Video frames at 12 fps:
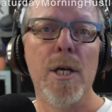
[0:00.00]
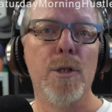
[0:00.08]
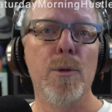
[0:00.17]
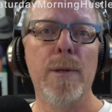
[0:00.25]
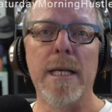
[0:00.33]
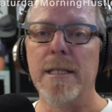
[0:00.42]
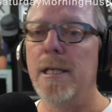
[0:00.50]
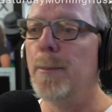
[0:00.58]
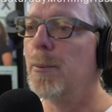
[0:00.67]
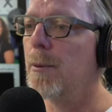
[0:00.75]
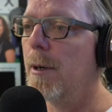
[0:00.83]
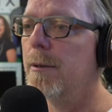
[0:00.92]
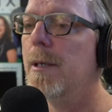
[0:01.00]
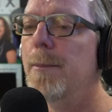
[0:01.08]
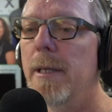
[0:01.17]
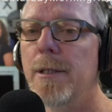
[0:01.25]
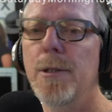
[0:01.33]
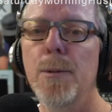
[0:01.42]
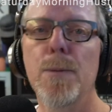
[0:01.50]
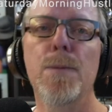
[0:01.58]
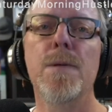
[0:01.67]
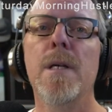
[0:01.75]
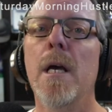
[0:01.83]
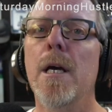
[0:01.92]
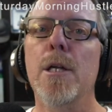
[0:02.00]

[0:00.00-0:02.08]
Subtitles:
to get temporary menus,